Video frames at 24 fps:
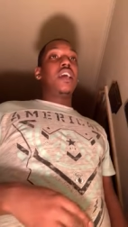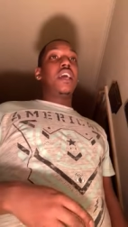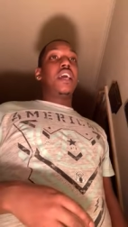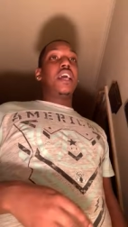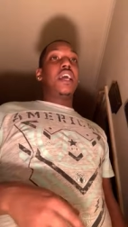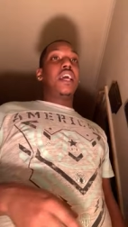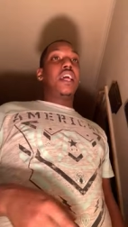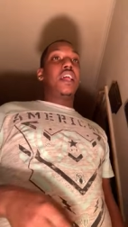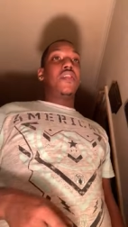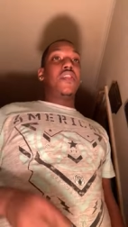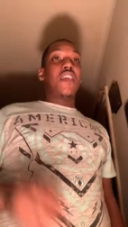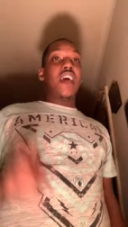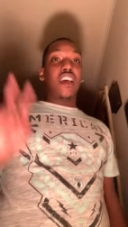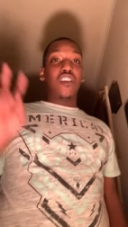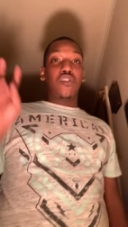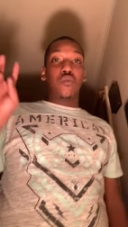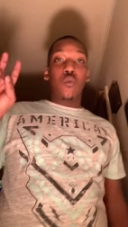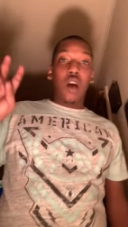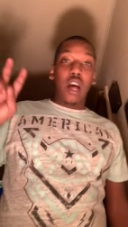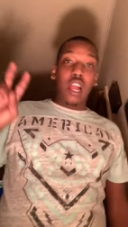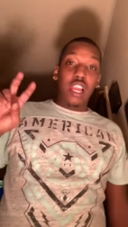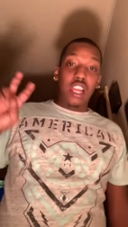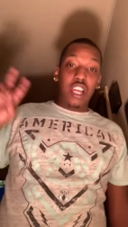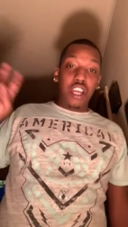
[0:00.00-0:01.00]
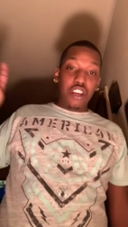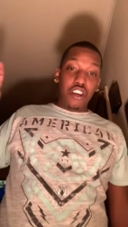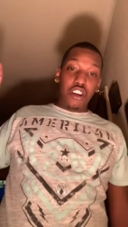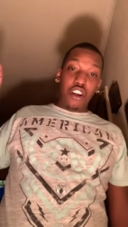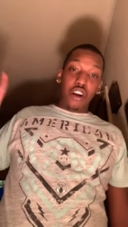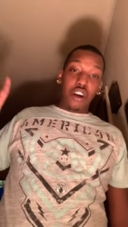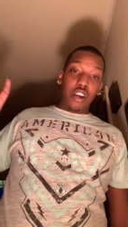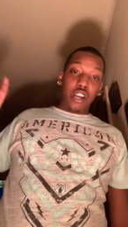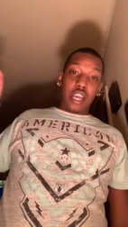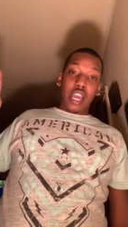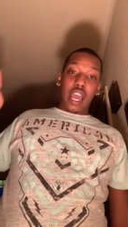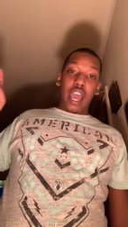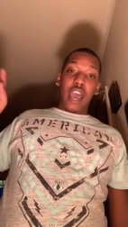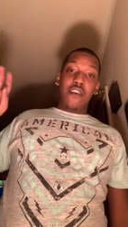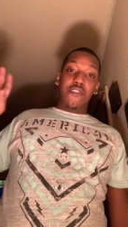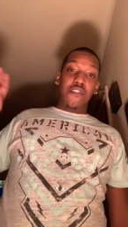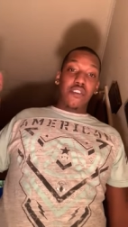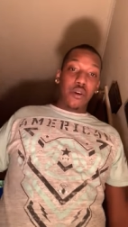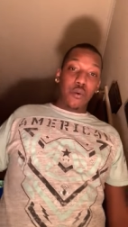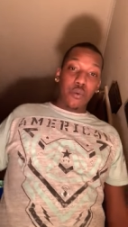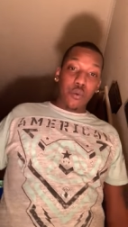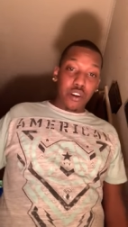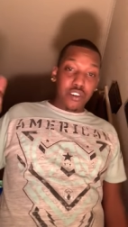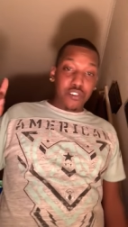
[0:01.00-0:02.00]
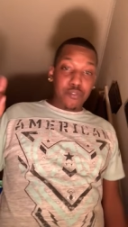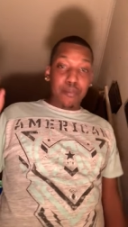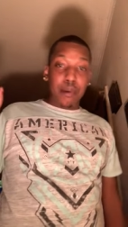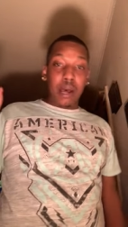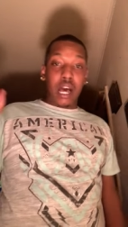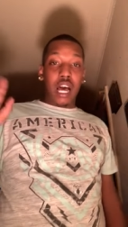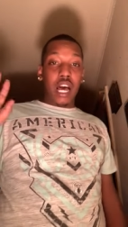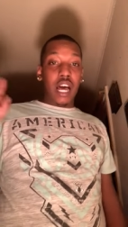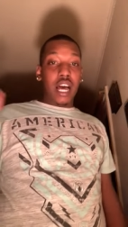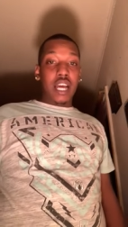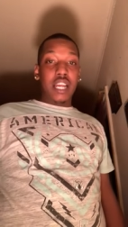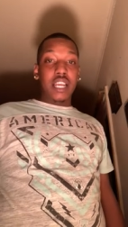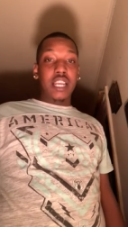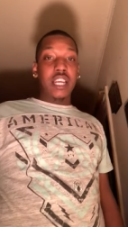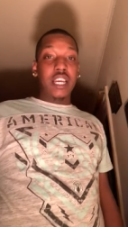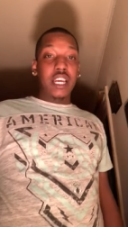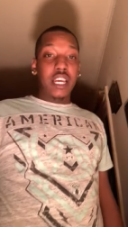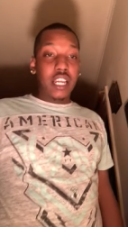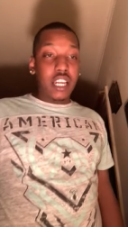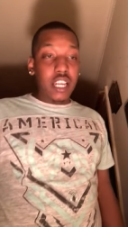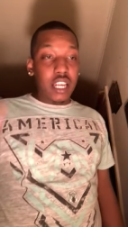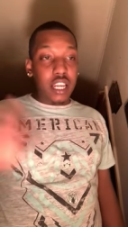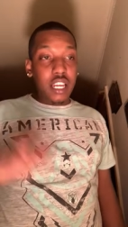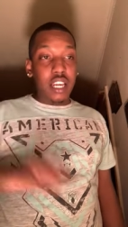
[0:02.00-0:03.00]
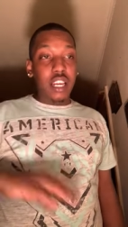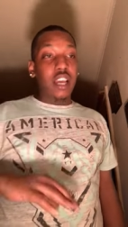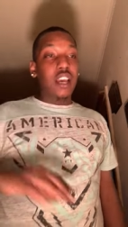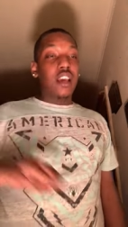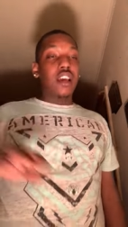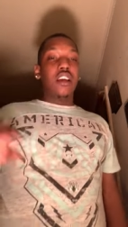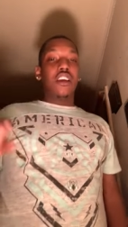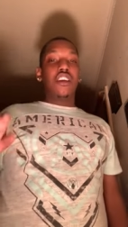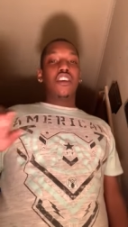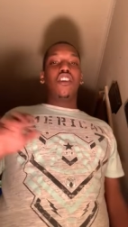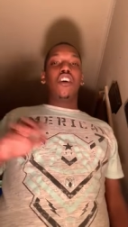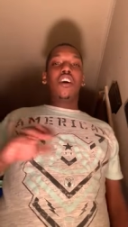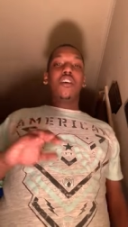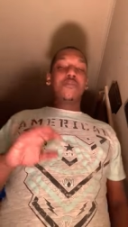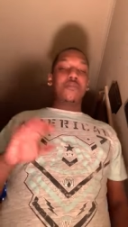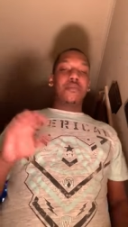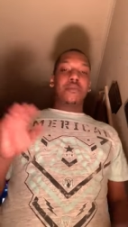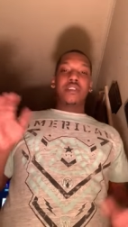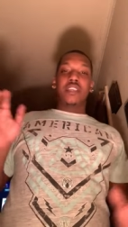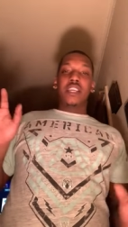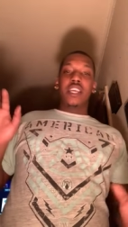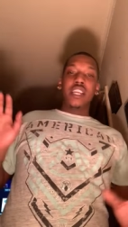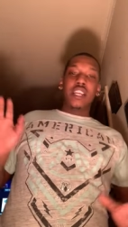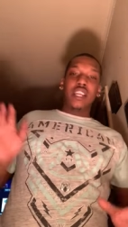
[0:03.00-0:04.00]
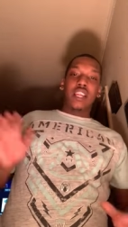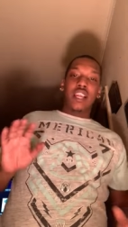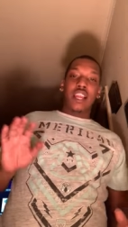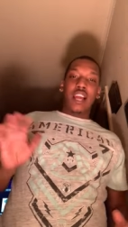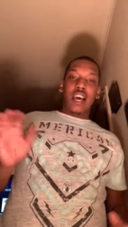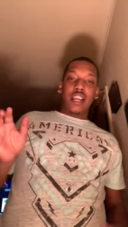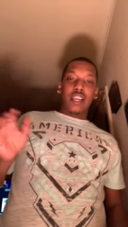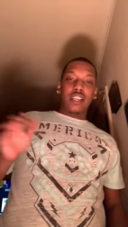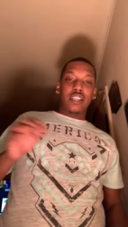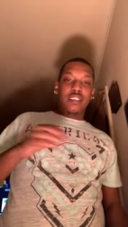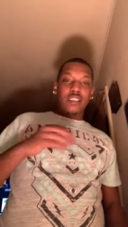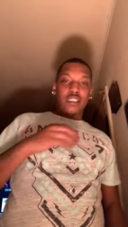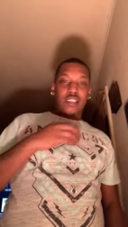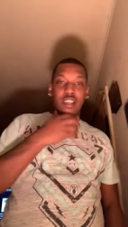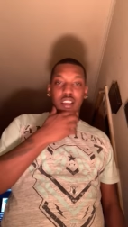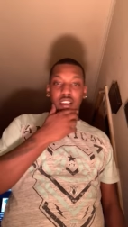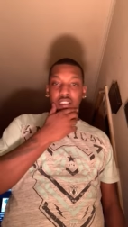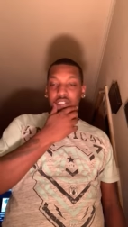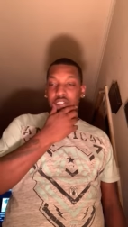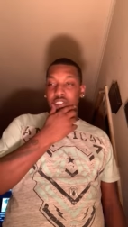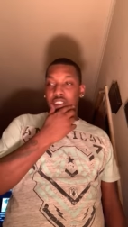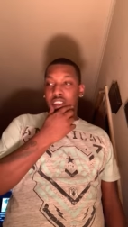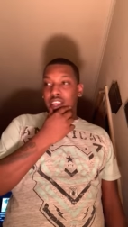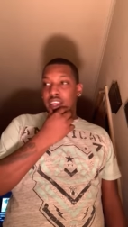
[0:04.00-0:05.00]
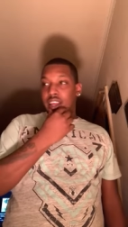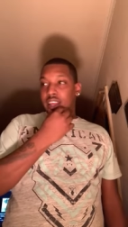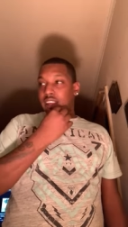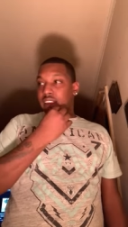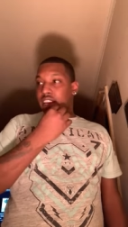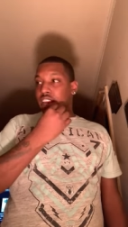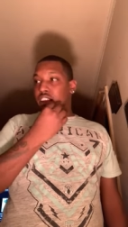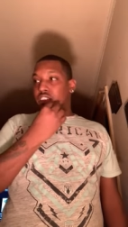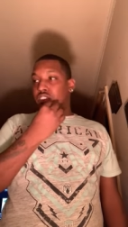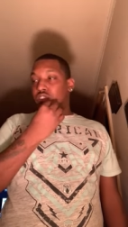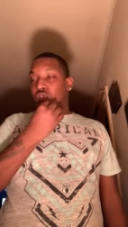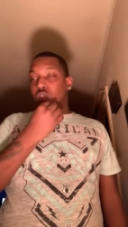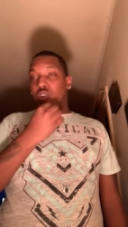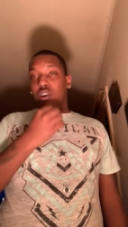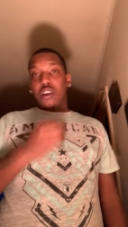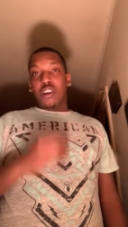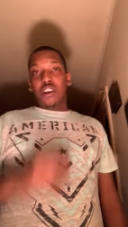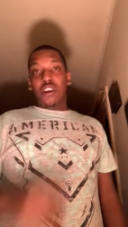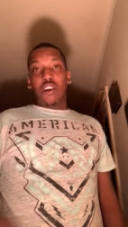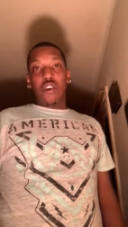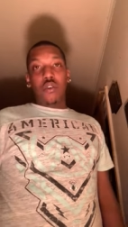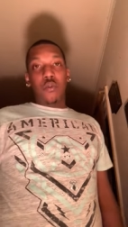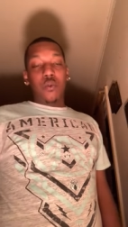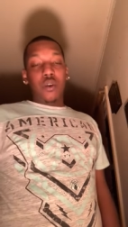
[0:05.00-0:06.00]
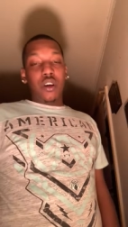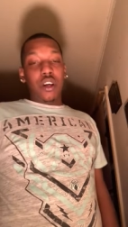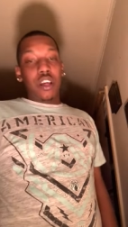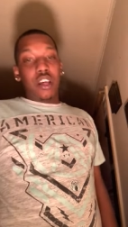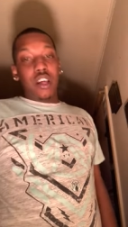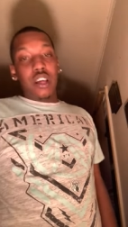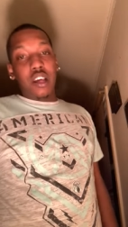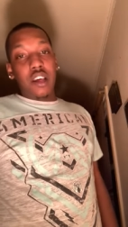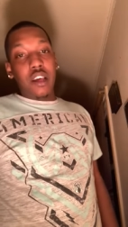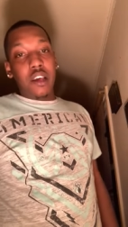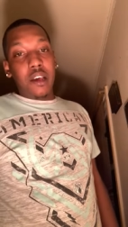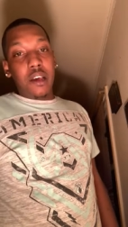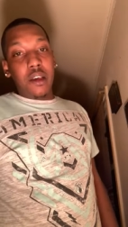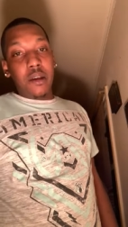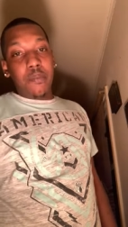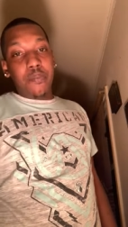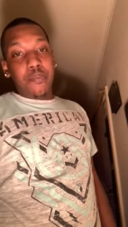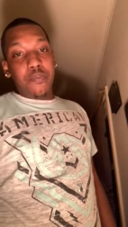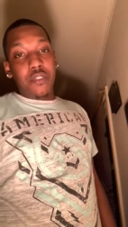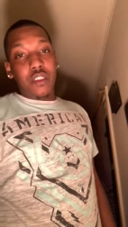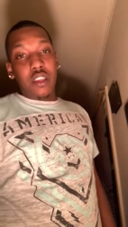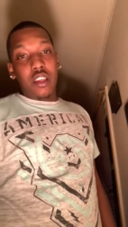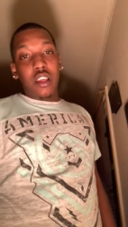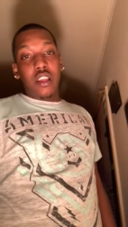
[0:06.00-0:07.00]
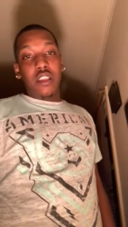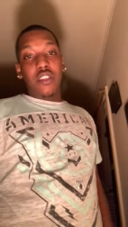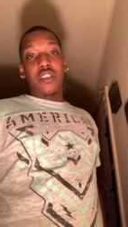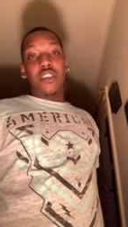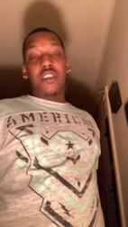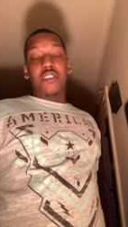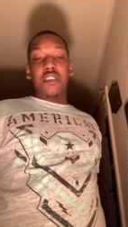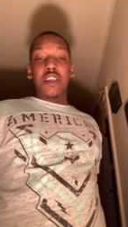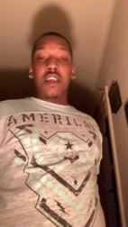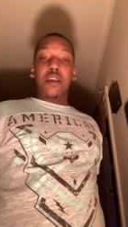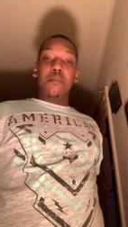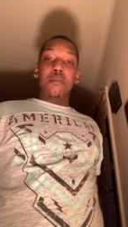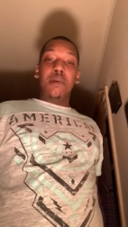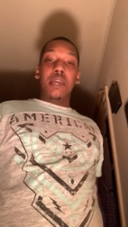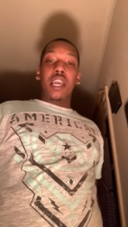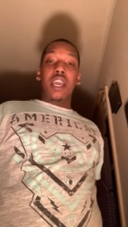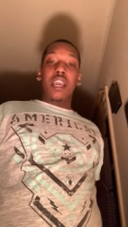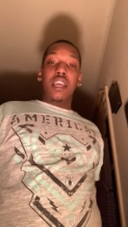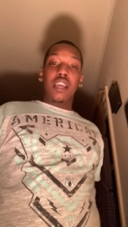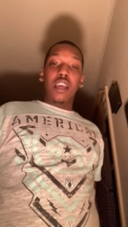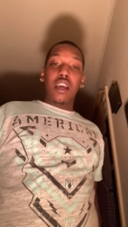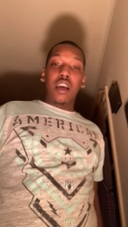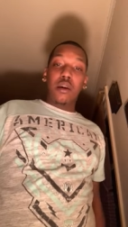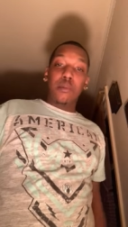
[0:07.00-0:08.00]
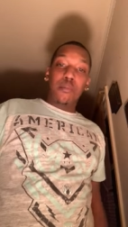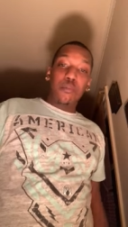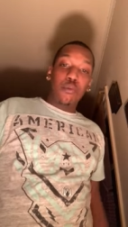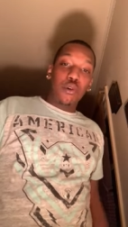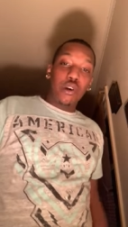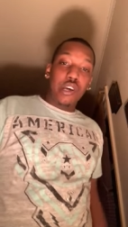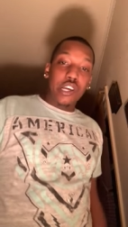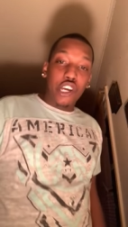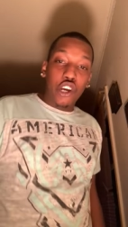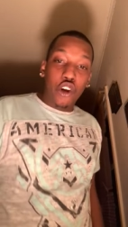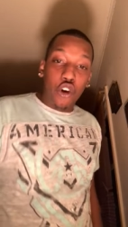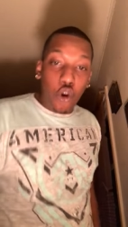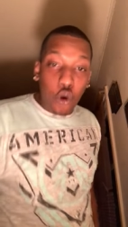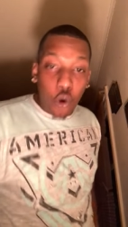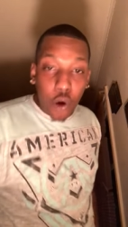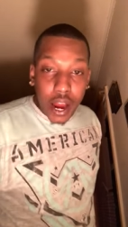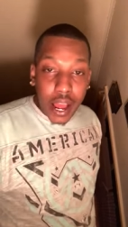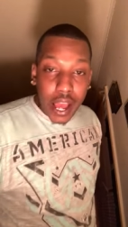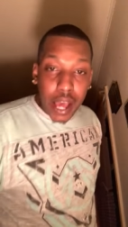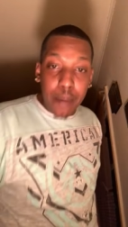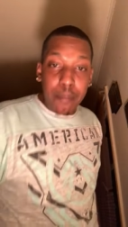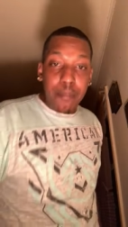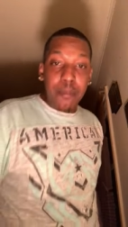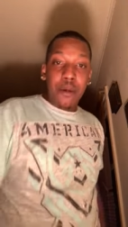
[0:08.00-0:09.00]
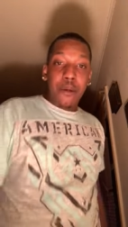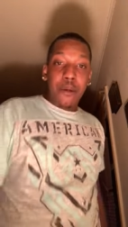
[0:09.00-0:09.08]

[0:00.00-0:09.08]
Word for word: and that's why Lil Durk haven't responded. And you know, I'm just getting a lot of stuff that's going on with uh, this NBA YoungBoy crap.